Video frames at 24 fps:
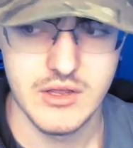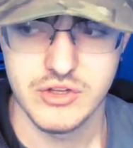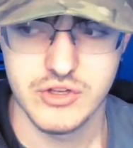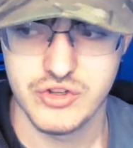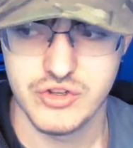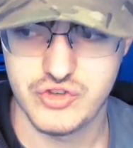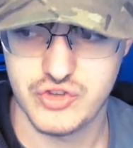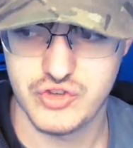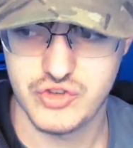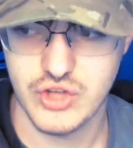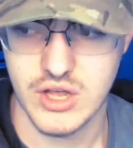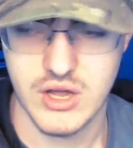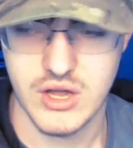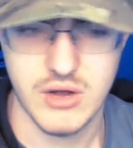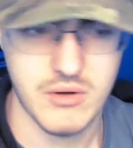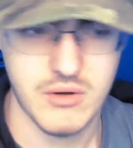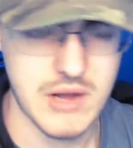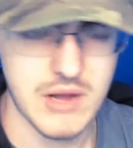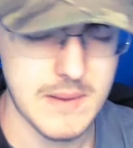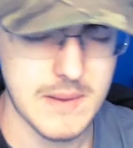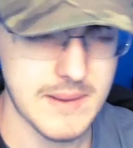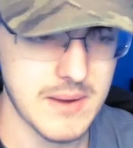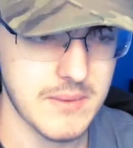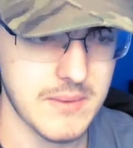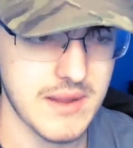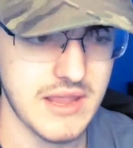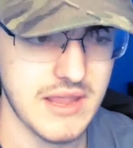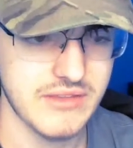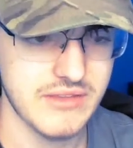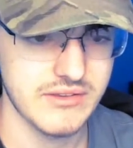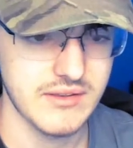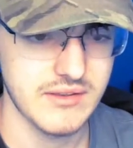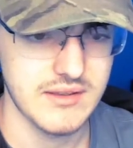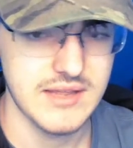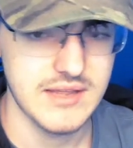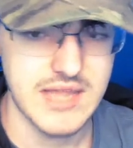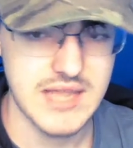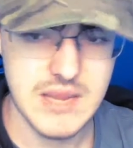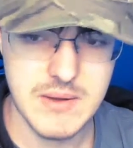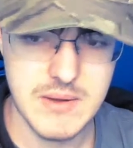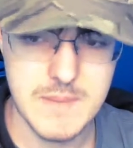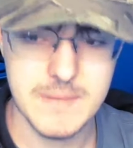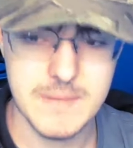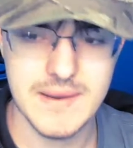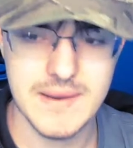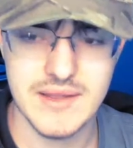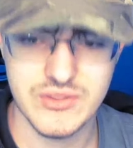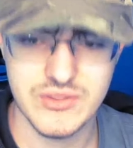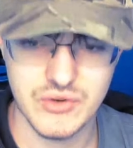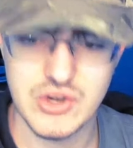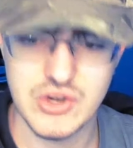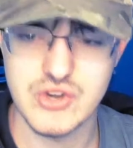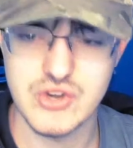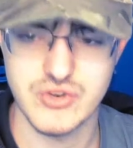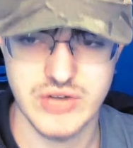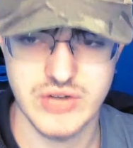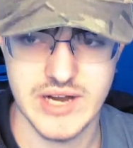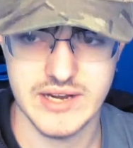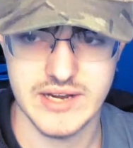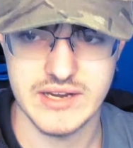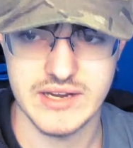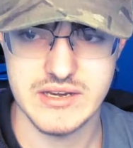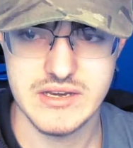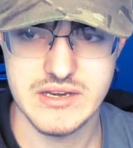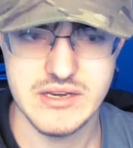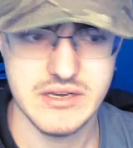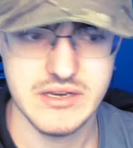So um, anyways, he went by the Green Dragon,